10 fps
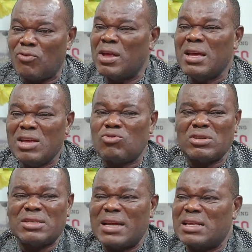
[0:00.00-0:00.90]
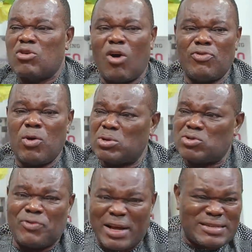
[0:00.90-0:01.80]
it was like the governor was
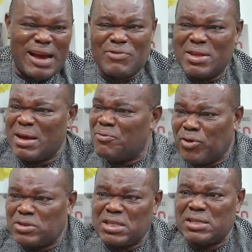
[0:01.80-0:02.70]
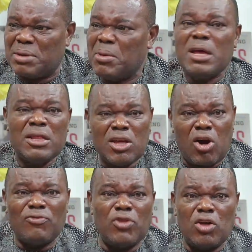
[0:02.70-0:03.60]
overdriving them, forcing them. The governor